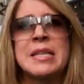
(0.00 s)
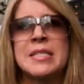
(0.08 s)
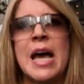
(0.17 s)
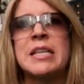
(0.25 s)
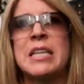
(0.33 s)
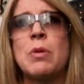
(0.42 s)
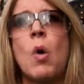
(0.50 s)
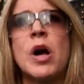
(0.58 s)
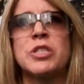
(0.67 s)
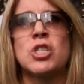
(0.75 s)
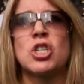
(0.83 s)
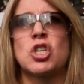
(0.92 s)
He says he
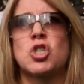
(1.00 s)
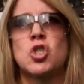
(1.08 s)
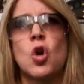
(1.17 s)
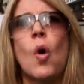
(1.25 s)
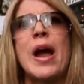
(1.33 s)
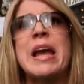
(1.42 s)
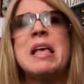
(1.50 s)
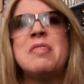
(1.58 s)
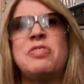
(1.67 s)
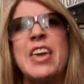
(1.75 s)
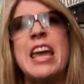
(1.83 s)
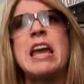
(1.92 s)
wants to destroy
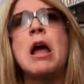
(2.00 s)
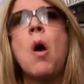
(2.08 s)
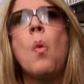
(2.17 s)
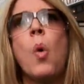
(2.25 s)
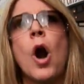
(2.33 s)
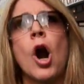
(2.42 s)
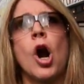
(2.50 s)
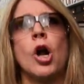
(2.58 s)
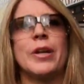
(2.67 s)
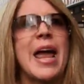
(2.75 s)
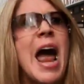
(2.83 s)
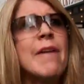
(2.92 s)
the
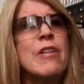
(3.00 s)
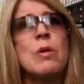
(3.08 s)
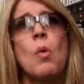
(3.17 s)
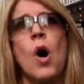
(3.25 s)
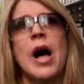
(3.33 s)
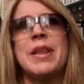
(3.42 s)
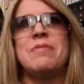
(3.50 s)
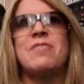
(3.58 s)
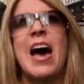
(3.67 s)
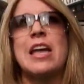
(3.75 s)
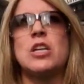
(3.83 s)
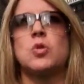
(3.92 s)
world, everyone
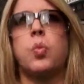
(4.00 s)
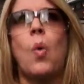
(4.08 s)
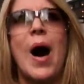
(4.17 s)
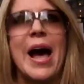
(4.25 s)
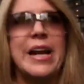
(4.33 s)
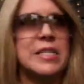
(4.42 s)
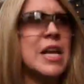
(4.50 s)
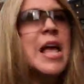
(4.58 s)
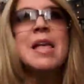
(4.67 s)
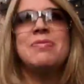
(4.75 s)
that is white.